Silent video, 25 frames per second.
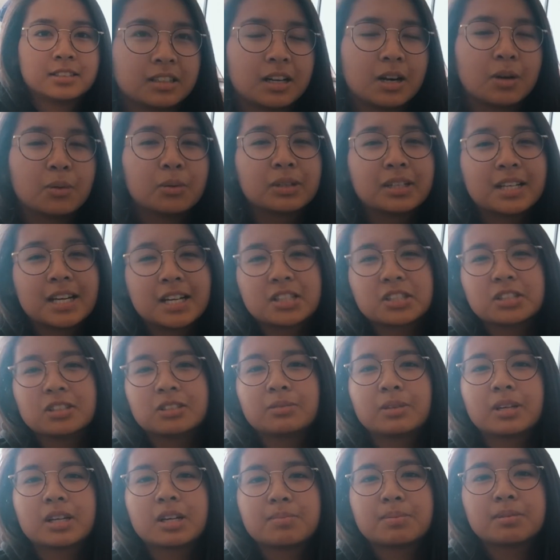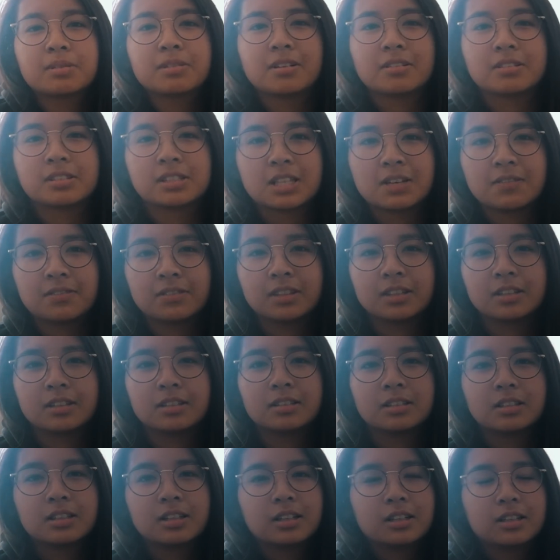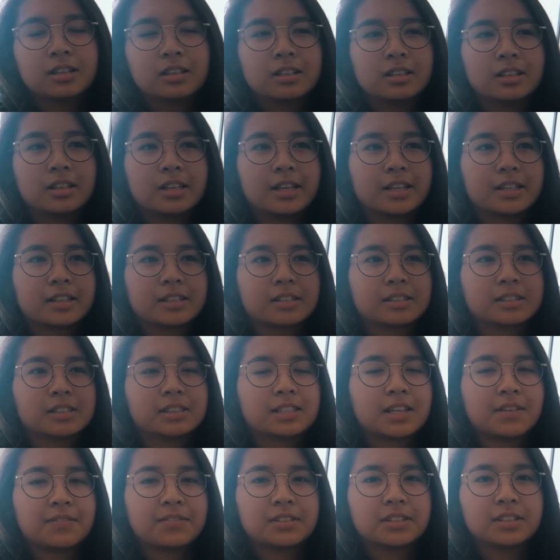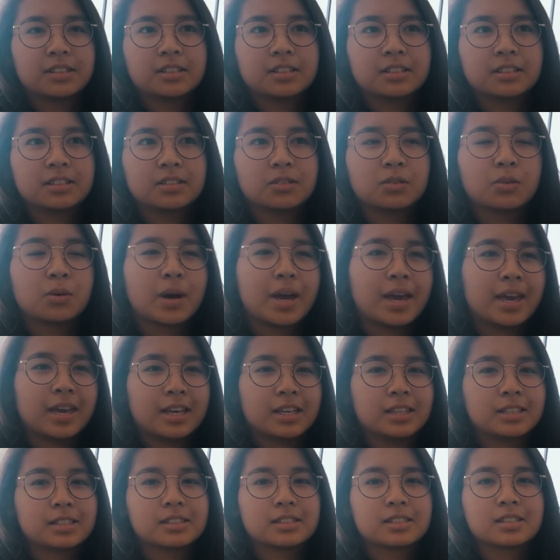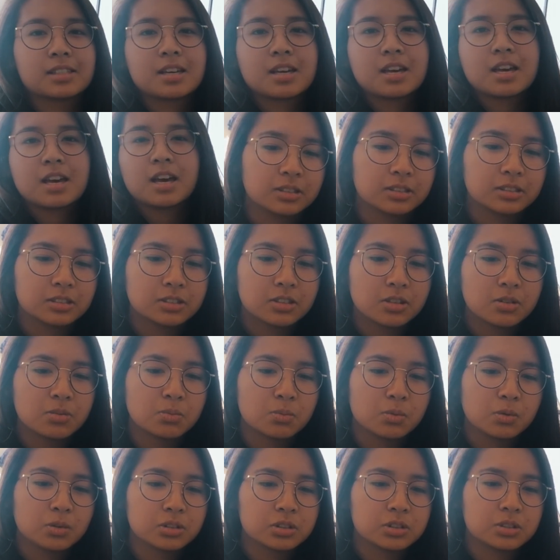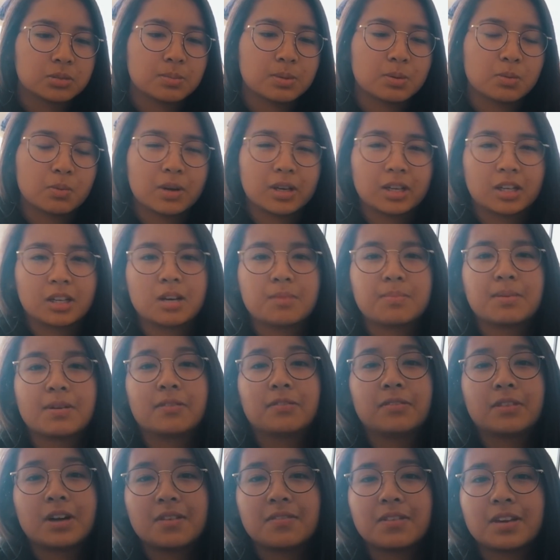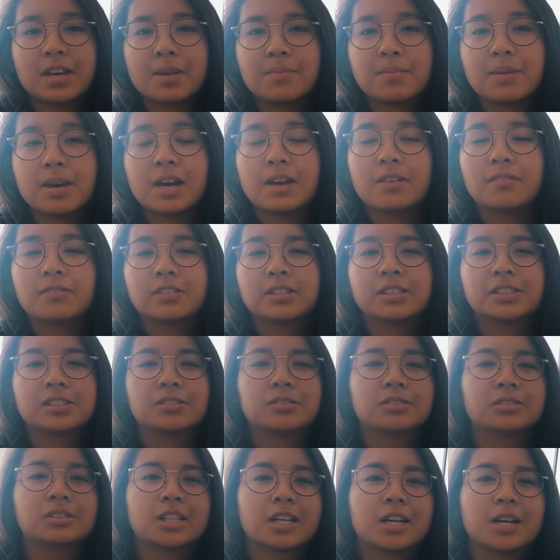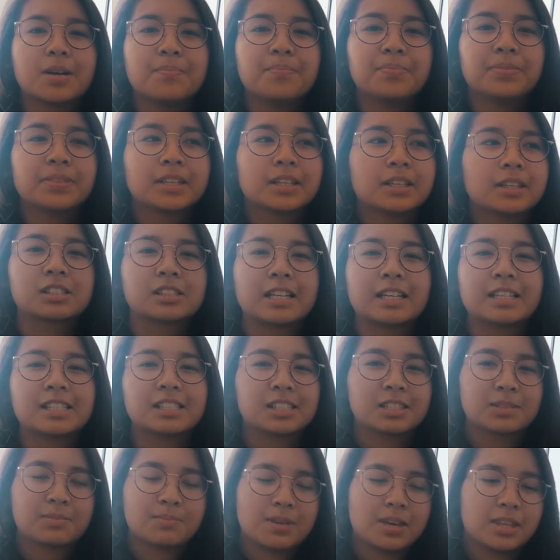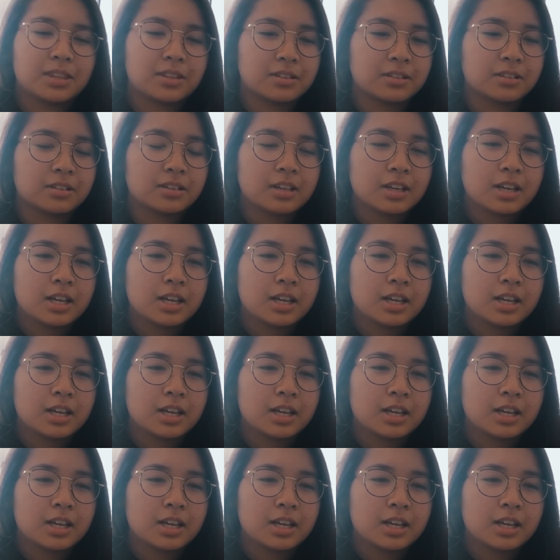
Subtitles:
I would naturally wake up around 7 though, like 7 or 8. Don't want to be waking up at 5 a.m. every single time. That's just me though.